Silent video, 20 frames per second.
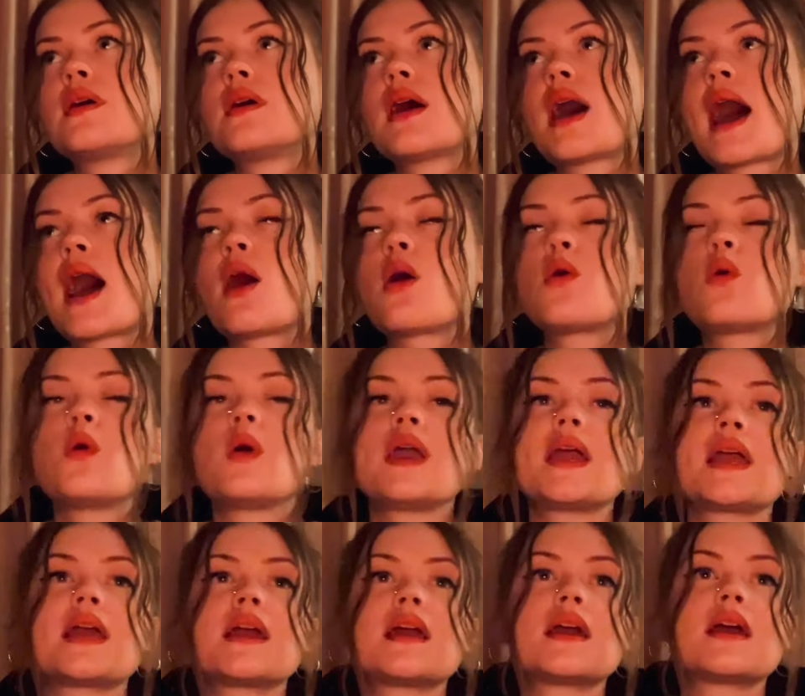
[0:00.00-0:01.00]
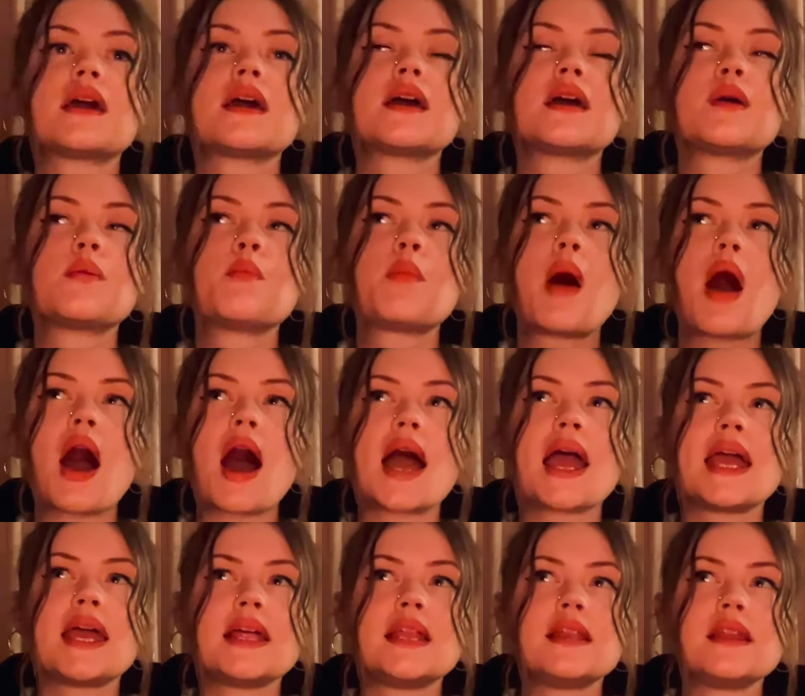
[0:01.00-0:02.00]
how quick
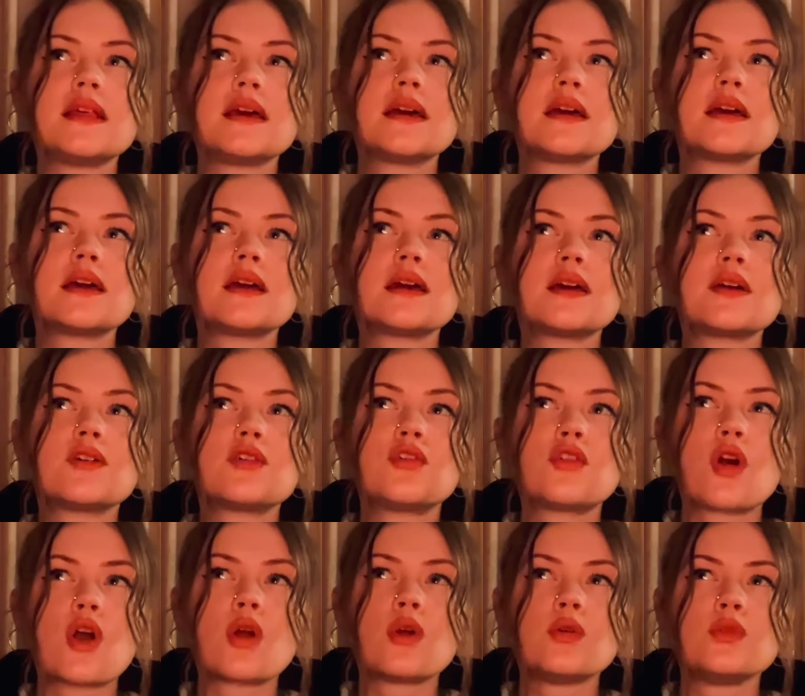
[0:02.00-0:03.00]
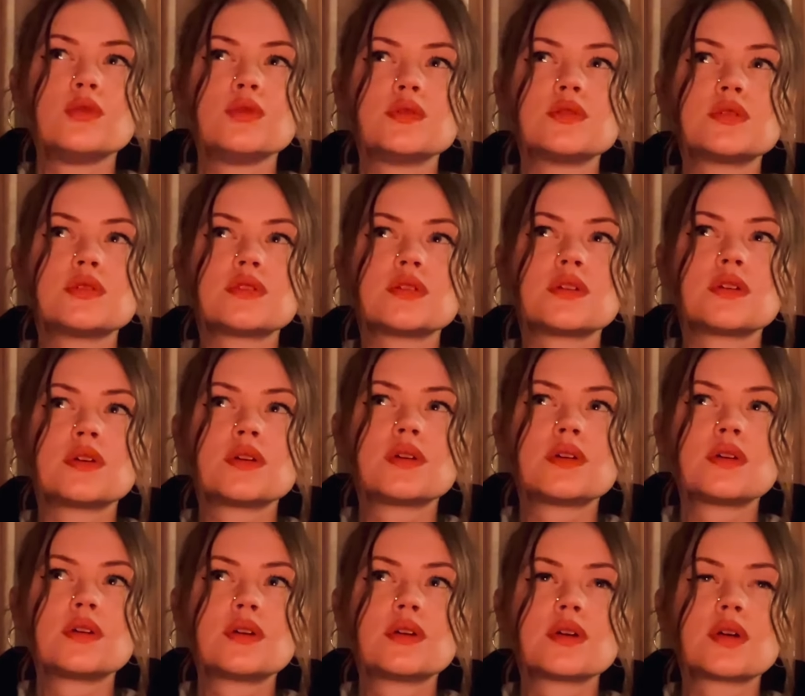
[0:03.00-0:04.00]
pine grows
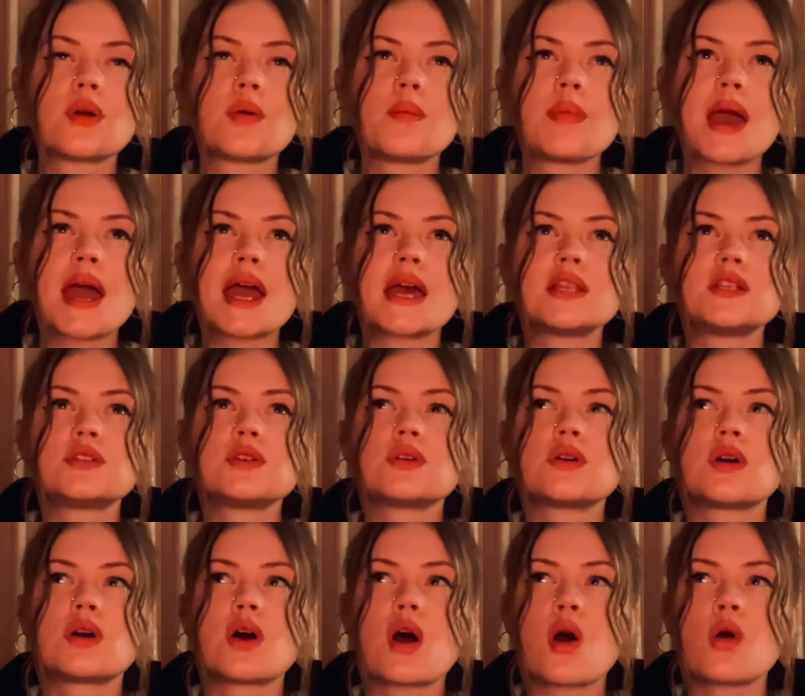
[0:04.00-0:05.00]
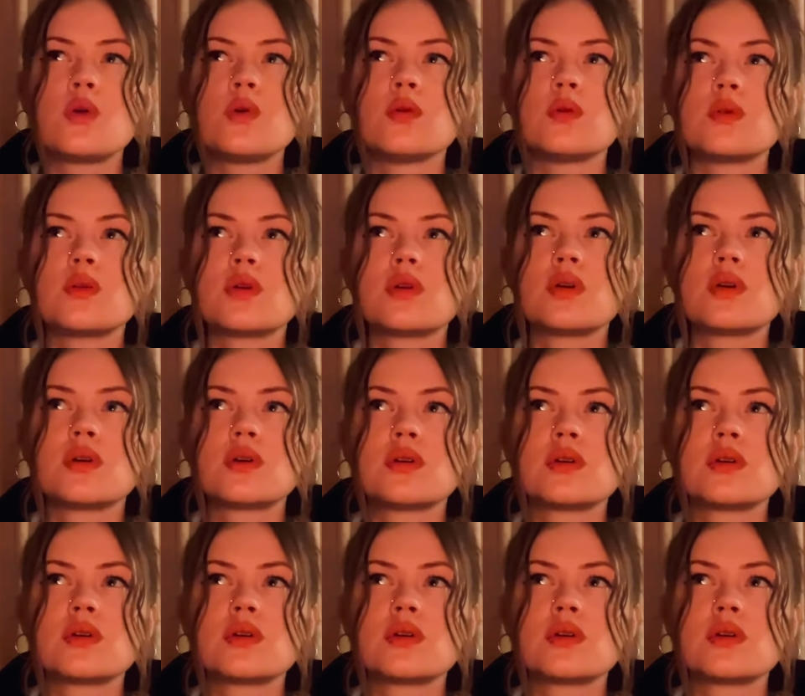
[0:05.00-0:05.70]
compared to oak.